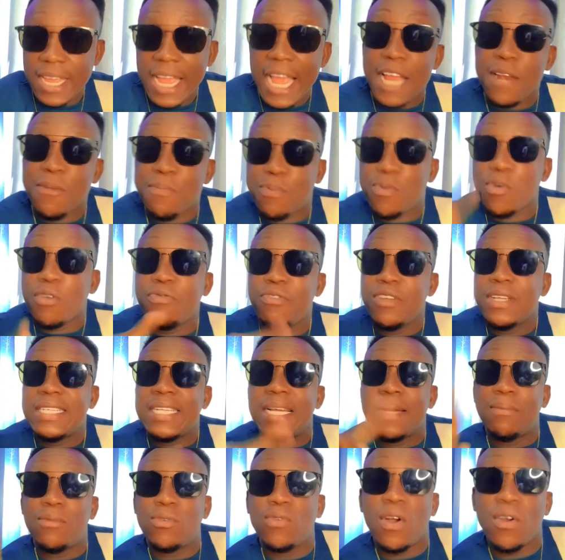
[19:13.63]
And proving
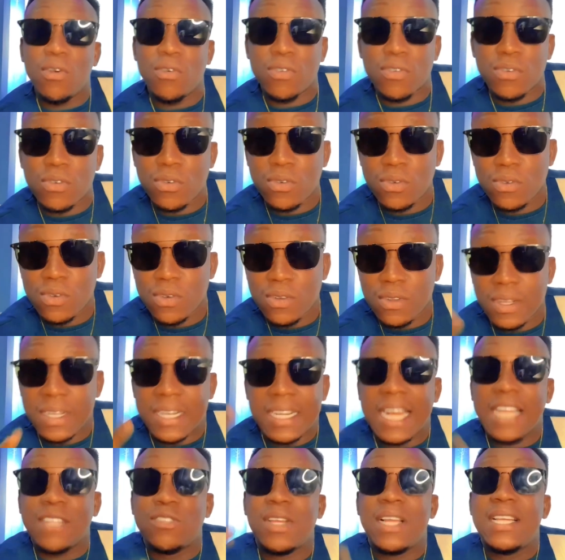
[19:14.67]
them wrong, you know,
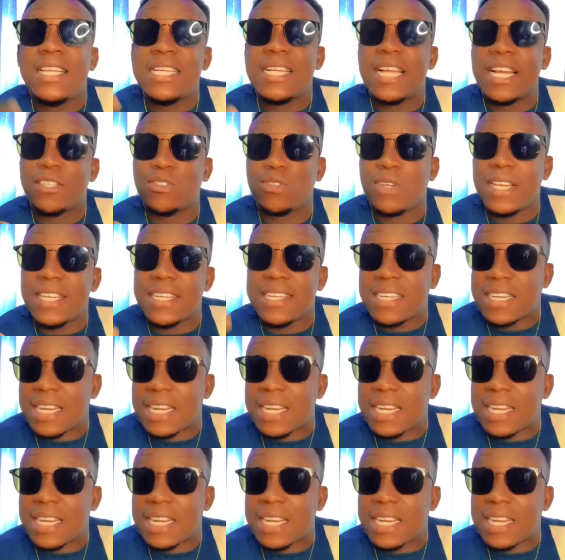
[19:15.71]
gradually